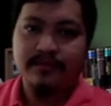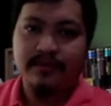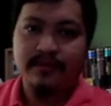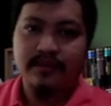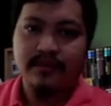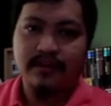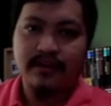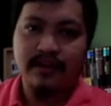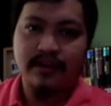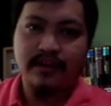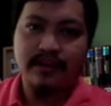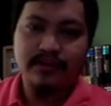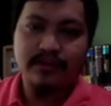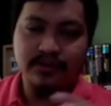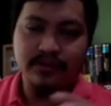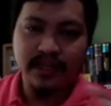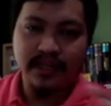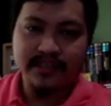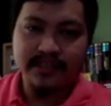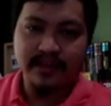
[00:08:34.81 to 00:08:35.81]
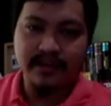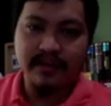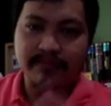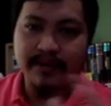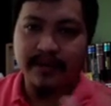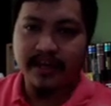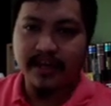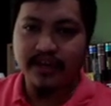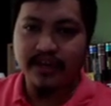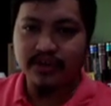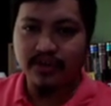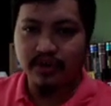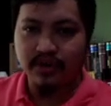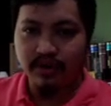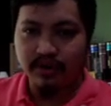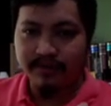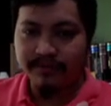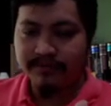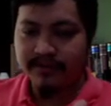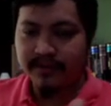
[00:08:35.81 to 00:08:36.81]
Okay, so that's an application
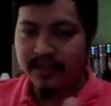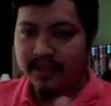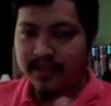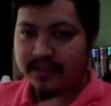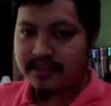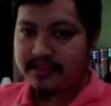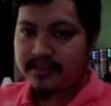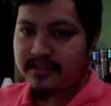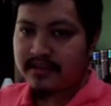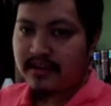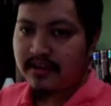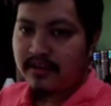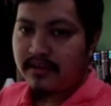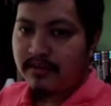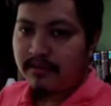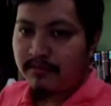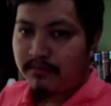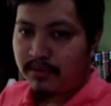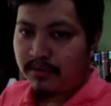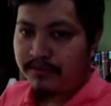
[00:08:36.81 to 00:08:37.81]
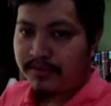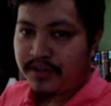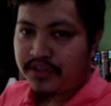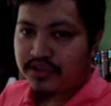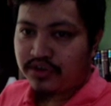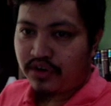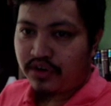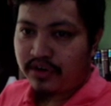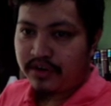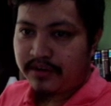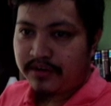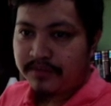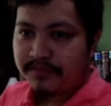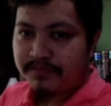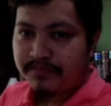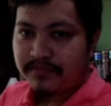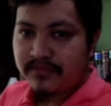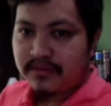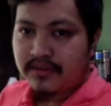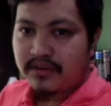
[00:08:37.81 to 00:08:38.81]
of this provision
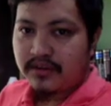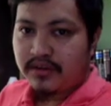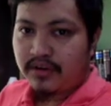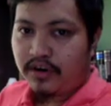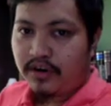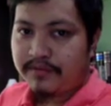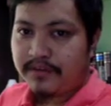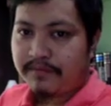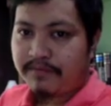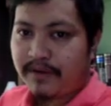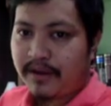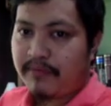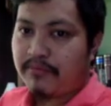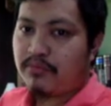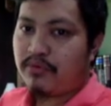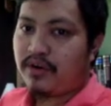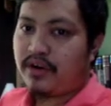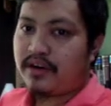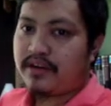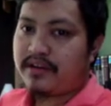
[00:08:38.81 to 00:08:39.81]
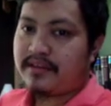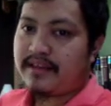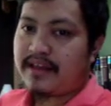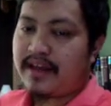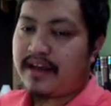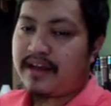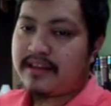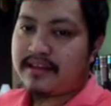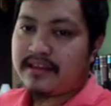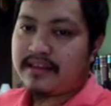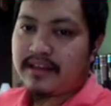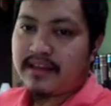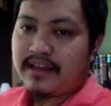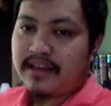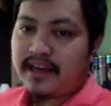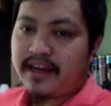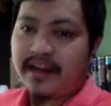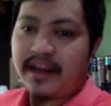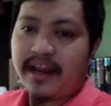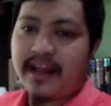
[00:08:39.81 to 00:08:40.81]
of the framework that
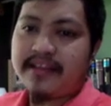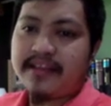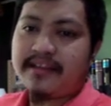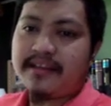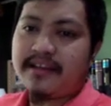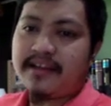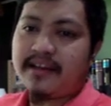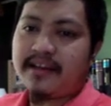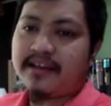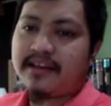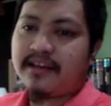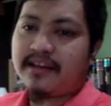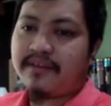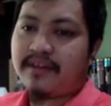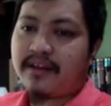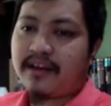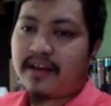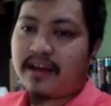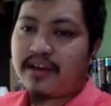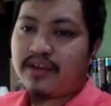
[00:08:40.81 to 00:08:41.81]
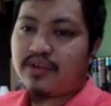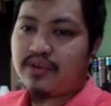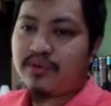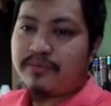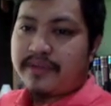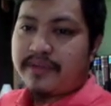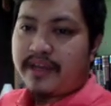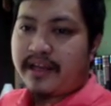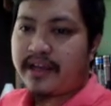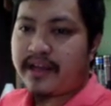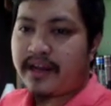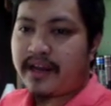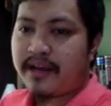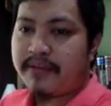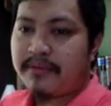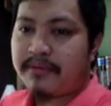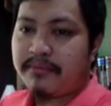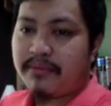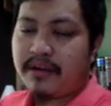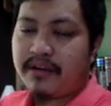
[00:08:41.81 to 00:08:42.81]
an entity cannot have a right to obtain
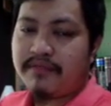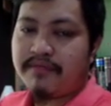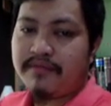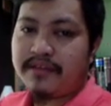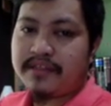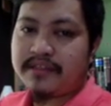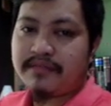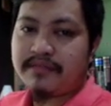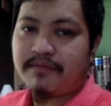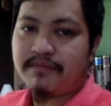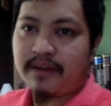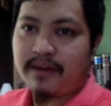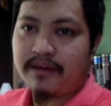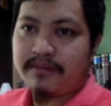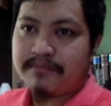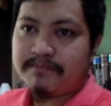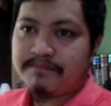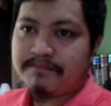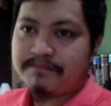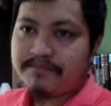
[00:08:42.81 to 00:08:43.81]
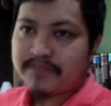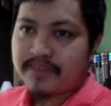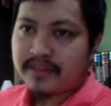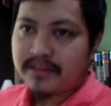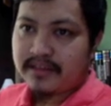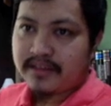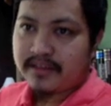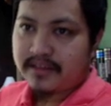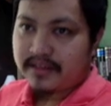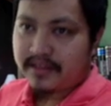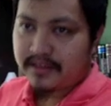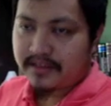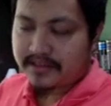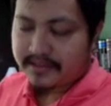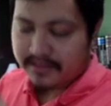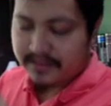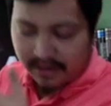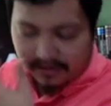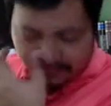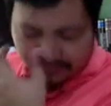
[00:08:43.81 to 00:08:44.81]
economic benefits from
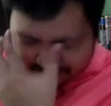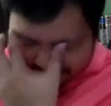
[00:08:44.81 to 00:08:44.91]
itself.